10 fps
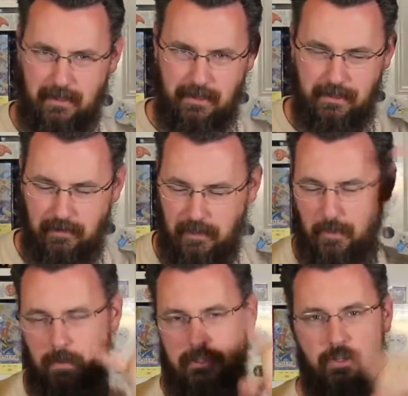You have these
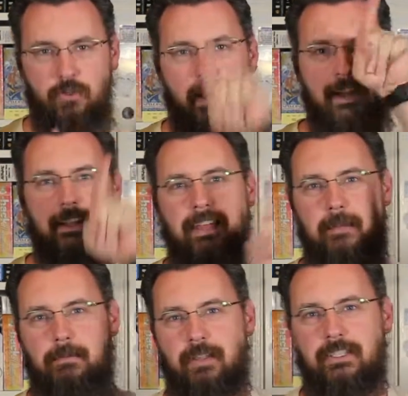horns. You're trying to
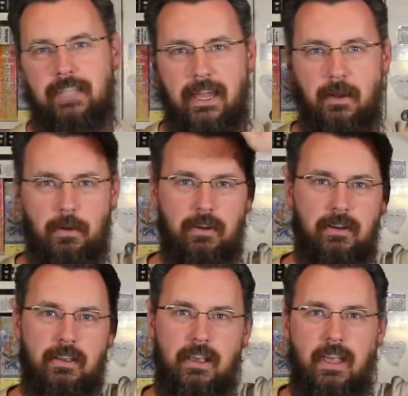climb up this tower,
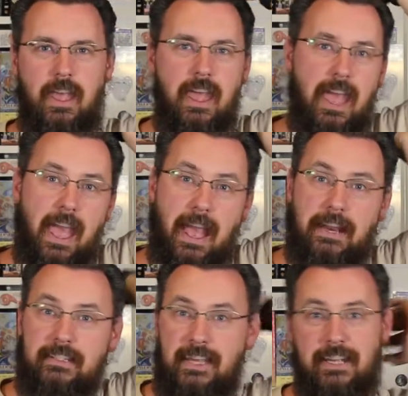and
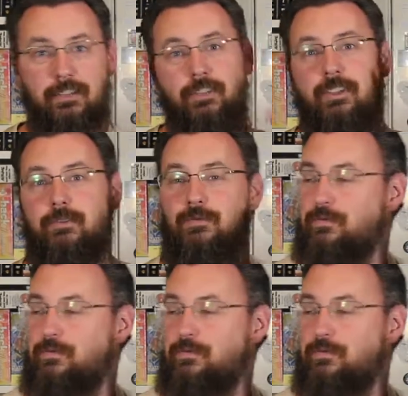it's actually,